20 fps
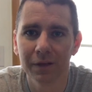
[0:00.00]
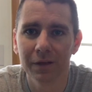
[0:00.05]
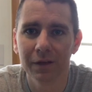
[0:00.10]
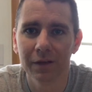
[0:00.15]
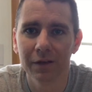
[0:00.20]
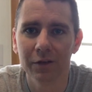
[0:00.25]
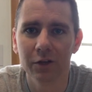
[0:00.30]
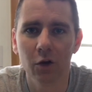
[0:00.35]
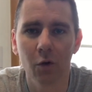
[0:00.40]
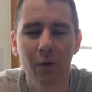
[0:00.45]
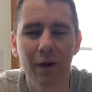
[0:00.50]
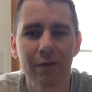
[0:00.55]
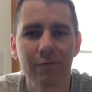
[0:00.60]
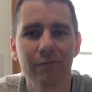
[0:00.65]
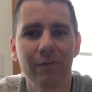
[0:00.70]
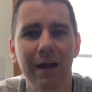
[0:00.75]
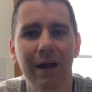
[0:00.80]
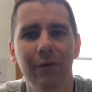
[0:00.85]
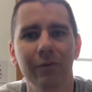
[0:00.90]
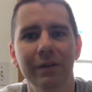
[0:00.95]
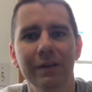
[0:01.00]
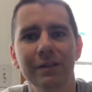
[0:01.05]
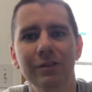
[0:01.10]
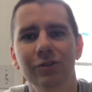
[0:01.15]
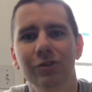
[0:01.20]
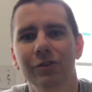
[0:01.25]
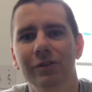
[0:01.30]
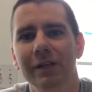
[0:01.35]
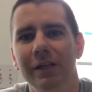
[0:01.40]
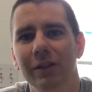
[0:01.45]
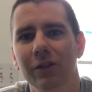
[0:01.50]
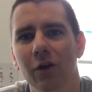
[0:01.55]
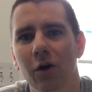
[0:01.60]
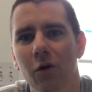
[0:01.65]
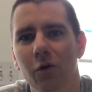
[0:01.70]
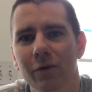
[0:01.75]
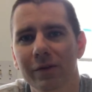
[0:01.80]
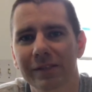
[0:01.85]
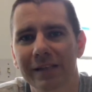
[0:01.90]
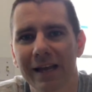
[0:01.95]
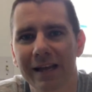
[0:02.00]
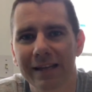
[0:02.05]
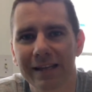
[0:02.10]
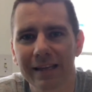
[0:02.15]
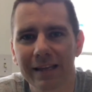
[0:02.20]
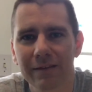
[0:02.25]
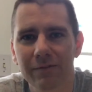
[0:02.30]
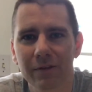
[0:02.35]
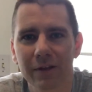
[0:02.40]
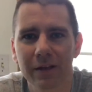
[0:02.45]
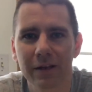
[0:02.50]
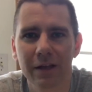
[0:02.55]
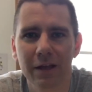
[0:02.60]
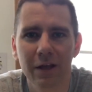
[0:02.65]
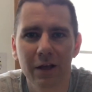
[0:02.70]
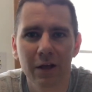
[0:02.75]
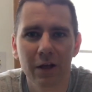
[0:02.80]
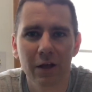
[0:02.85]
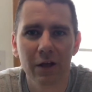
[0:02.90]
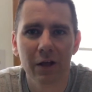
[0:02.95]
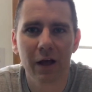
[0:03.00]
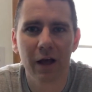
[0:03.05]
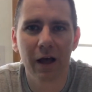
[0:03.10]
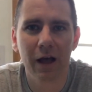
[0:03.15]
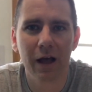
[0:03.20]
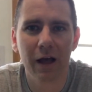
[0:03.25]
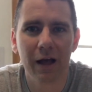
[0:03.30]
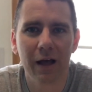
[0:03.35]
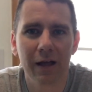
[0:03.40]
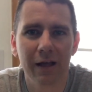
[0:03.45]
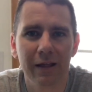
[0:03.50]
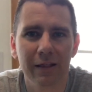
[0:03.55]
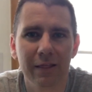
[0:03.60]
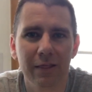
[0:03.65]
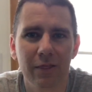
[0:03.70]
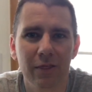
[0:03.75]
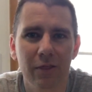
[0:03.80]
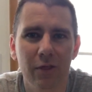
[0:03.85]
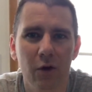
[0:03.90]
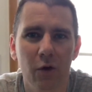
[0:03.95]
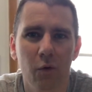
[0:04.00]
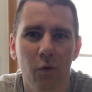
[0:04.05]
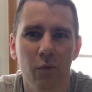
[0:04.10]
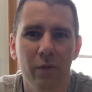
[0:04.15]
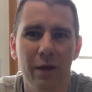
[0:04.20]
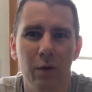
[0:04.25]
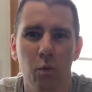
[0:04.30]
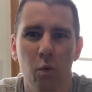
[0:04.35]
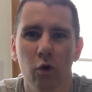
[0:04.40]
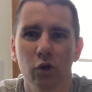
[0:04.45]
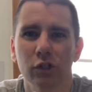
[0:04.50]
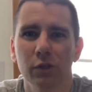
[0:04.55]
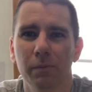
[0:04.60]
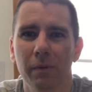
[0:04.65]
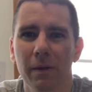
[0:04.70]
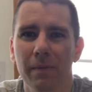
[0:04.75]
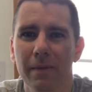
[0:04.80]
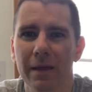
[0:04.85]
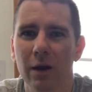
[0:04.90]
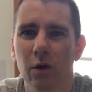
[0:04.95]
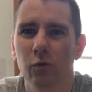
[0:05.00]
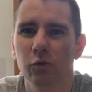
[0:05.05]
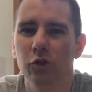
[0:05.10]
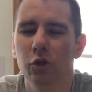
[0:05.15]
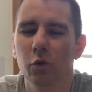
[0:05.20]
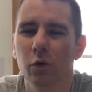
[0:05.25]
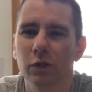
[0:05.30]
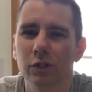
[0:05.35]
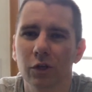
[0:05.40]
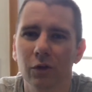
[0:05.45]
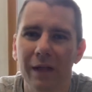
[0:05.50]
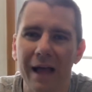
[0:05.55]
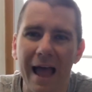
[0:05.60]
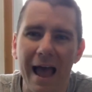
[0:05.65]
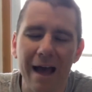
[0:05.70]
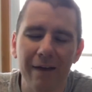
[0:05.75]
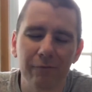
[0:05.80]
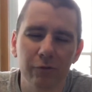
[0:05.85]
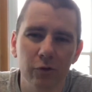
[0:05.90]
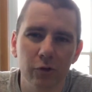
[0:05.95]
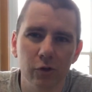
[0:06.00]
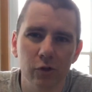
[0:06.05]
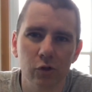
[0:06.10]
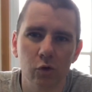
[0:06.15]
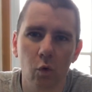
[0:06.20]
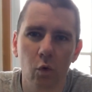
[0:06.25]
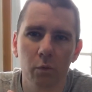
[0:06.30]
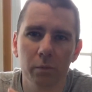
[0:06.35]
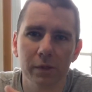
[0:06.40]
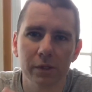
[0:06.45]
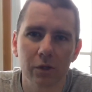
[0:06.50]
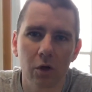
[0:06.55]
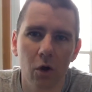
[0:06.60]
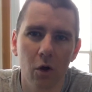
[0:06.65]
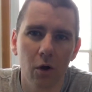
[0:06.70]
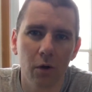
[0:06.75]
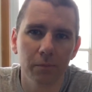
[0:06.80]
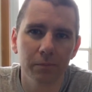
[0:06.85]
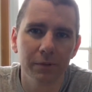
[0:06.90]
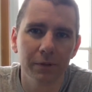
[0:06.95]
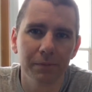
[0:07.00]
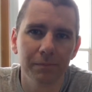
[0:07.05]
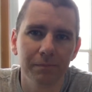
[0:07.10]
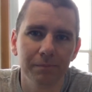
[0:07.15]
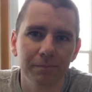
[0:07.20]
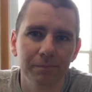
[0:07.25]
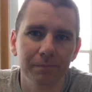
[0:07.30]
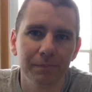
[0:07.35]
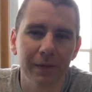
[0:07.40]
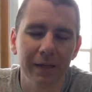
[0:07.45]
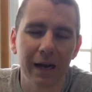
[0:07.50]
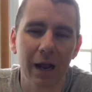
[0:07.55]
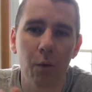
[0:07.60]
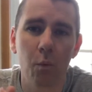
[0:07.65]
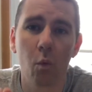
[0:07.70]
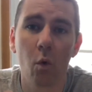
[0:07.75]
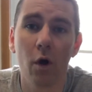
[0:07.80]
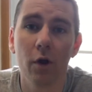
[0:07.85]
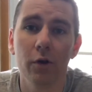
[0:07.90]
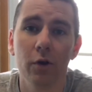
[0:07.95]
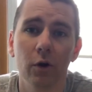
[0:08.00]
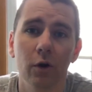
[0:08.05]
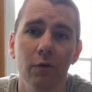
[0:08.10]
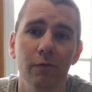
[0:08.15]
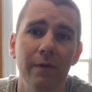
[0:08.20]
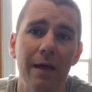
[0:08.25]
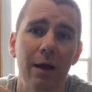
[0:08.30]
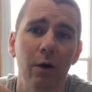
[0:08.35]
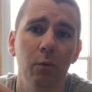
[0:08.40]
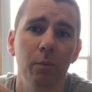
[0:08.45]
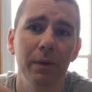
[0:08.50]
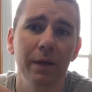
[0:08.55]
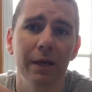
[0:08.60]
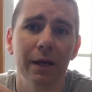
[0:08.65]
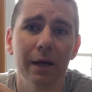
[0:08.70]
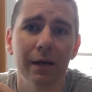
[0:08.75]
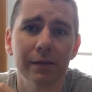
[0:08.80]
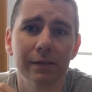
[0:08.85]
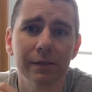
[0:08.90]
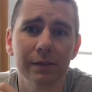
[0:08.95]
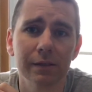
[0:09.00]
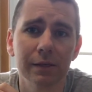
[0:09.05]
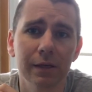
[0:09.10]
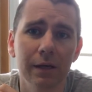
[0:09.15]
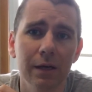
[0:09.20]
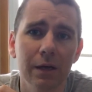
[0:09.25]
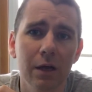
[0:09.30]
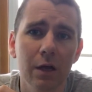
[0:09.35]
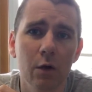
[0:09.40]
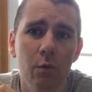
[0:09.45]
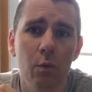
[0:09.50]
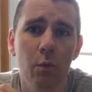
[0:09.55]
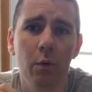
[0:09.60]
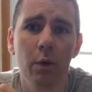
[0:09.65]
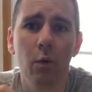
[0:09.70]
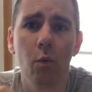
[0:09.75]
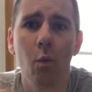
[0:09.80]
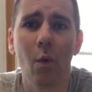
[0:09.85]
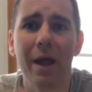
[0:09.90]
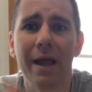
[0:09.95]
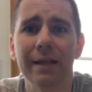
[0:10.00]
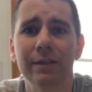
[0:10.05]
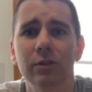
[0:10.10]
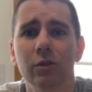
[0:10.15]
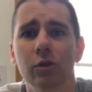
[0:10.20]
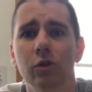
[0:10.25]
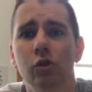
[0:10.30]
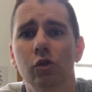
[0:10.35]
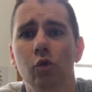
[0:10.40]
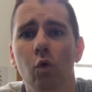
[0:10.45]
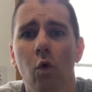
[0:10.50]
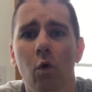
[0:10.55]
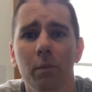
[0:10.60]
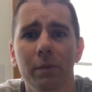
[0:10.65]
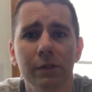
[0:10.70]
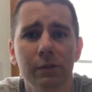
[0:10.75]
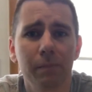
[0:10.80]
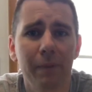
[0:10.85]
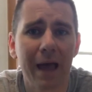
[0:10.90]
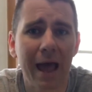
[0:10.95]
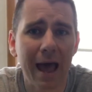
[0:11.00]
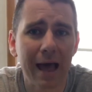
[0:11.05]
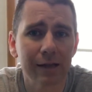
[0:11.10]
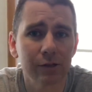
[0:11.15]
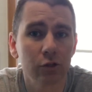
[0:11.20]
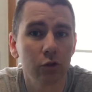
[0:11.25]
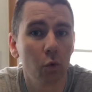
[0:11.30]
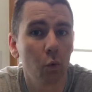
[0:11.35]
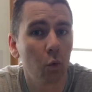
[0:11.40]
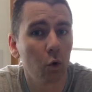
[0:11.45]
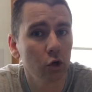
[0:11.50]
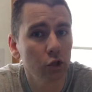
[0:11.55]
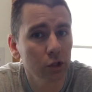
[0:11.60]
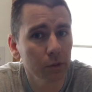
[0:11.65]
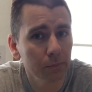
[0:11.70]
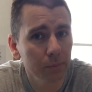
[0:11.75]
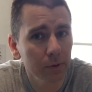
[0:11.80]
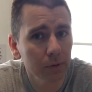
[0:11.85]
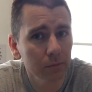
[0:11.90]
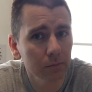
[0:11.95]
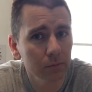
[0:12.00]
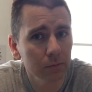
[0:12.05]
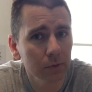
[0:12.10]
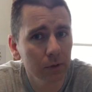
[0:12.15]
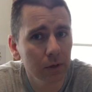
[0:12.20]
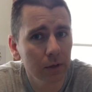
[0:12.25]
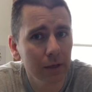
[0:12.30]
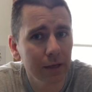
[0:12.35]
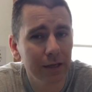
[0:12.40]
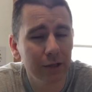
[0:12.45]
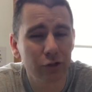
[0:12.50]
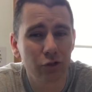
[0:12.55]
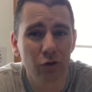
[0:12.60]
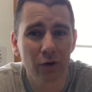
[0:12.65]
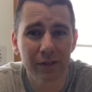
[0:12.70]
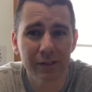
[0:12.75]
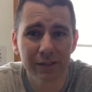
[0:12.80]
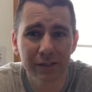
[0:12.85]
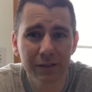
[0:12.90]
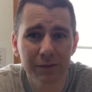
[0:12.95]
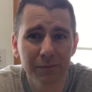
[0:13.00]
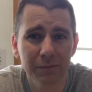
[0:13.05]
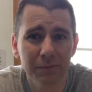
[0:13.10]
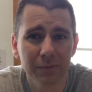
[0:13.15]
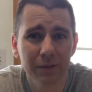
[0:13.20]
You know what I found interesting, though, is that even uh, though they worship Him, they don't do it till after the storm is calmed. And I wonder if that'll be us. Will we wait till the storm is past to worship Him and trust Him?